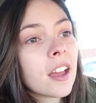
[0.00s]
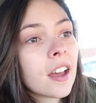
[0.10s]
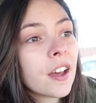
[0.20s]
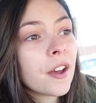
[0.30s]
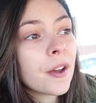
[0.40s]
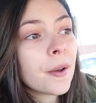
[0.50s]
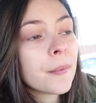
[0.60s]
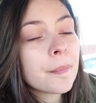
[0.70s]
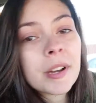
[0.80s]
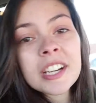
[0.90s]

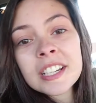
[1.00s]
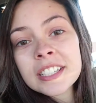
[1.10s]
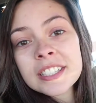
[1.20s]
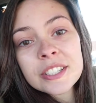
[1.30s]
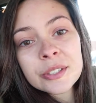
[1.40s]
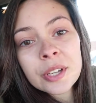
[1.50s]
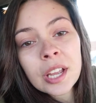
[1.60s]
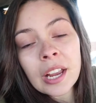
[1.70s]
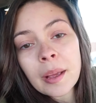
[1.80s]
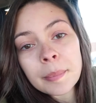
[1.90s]
um, but it is still
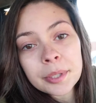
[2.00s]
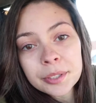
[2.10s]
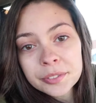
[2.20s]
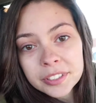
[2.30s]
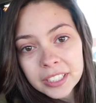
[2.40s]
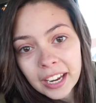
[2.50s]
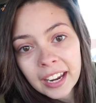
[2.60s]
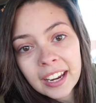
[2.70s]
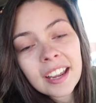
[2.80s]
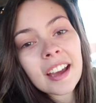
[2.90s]
a beautiful
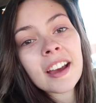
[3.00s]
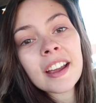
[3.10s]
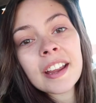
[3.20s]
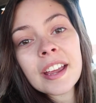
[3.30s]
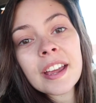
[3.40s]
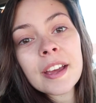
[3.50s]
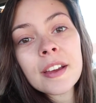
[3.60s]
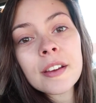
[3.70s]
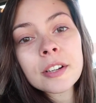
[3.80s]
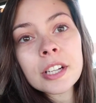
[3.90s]
day. I
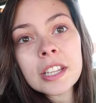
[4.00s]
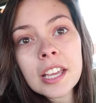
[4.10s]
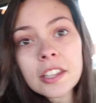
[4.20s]
am currently